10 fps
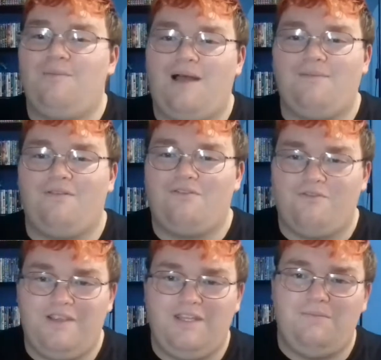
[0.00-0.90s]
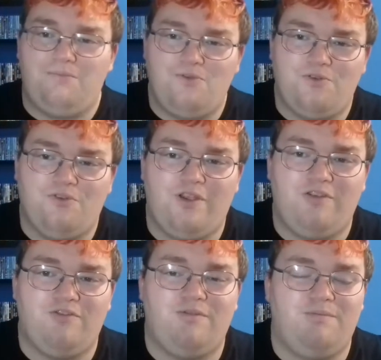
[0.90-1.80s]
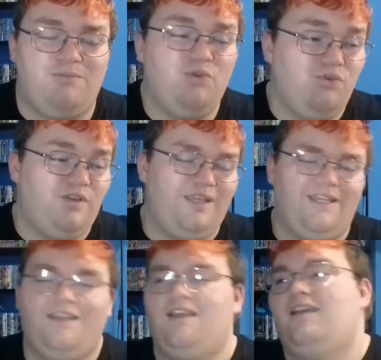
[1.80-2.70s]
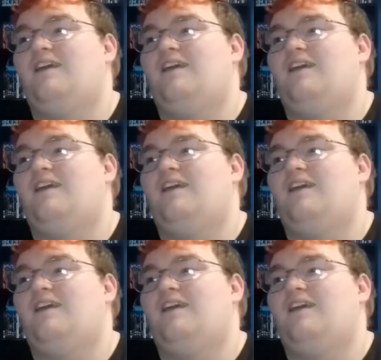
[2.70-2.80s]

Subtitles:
Batman 3D Blu-ray movie.